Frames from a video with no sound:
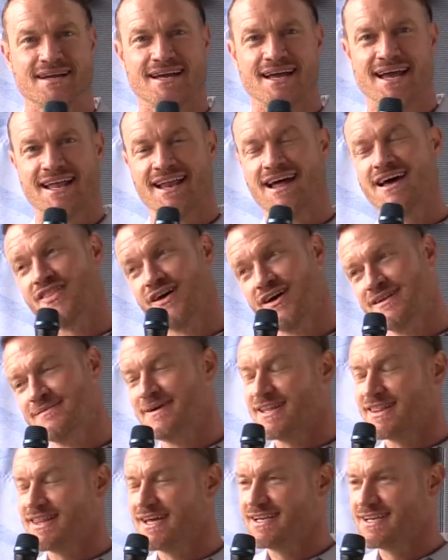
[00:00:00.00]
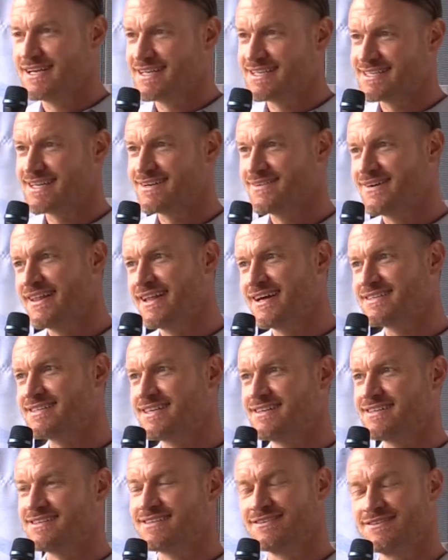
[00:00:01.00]
And I thought about that, and I said, well, that
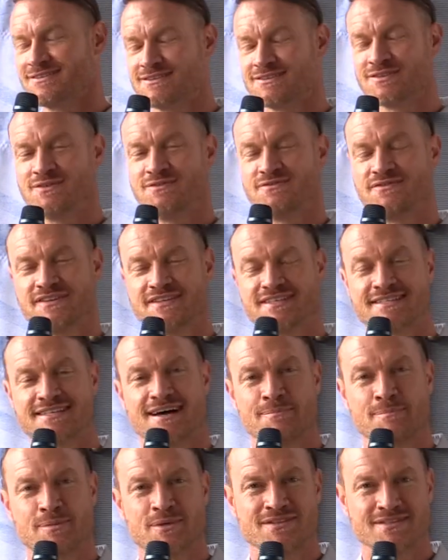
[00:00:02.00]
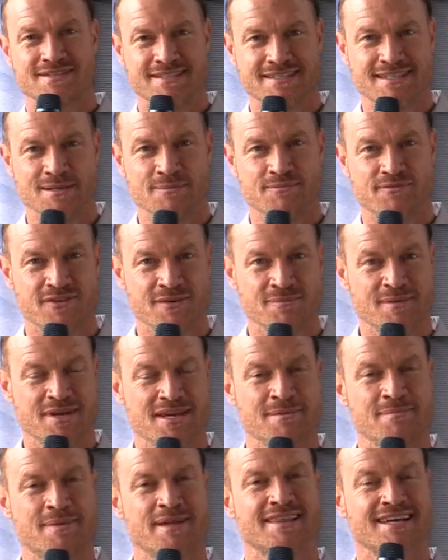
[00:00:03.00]
sounds a little too philosophical and deep for me.
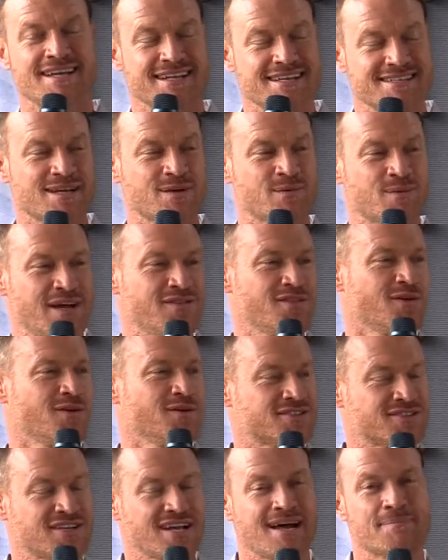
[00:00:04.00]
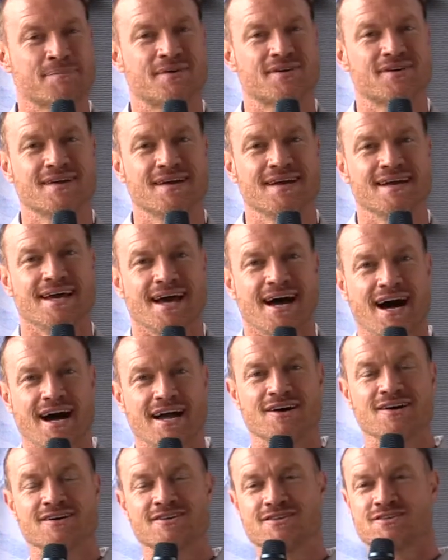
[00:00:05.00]
But then as I read the whole chapter, I
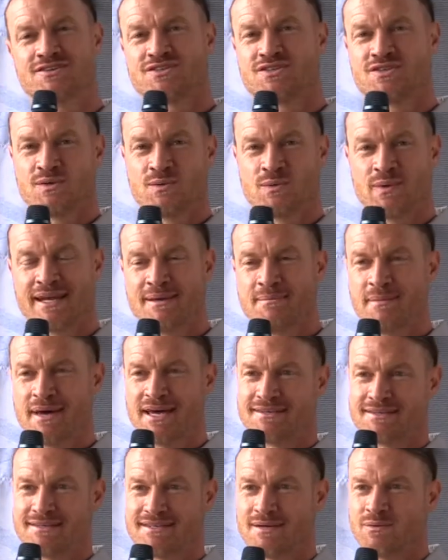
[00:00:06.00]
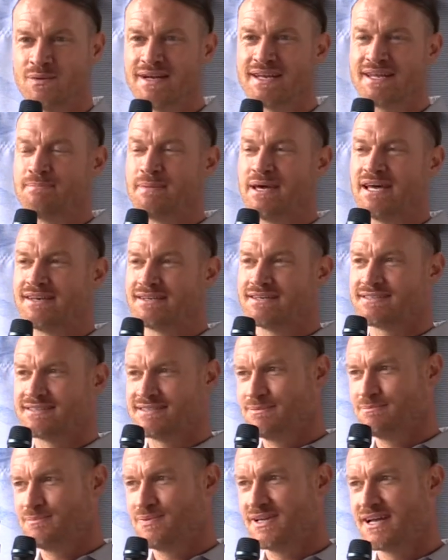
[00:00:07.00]
understood what he meant. And what he meant is
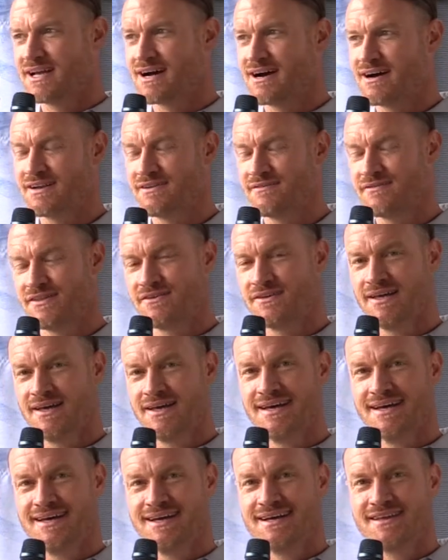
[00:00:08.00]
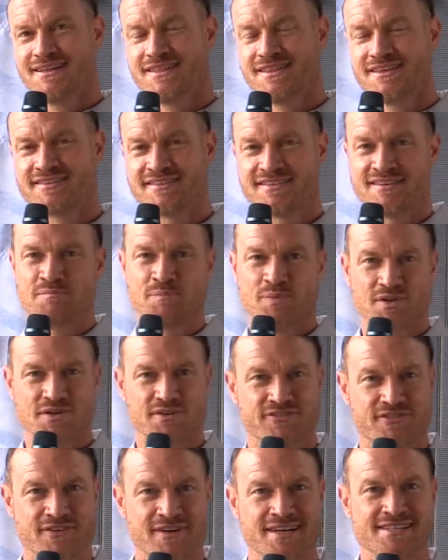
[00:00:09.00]
simply kind of the simpler
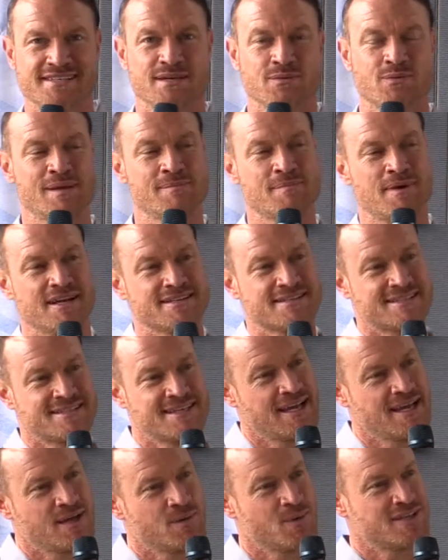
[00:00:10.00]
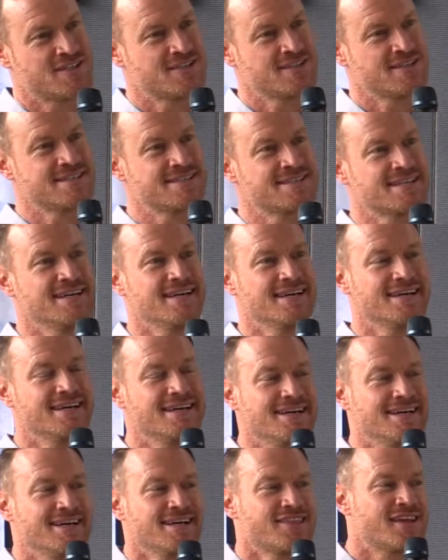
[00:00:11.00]
phrase that we might say, which is,
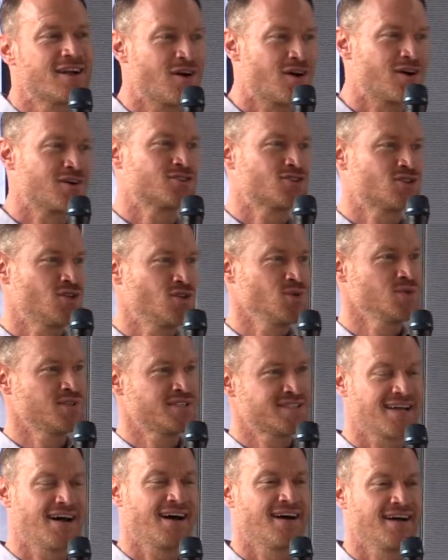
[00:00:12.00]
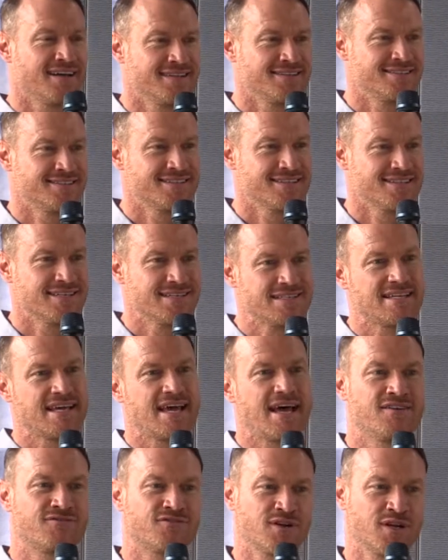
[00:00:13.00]
there are two sides to
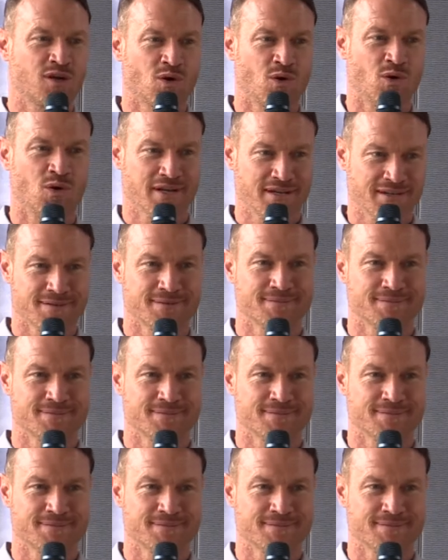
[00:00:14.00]
every coin.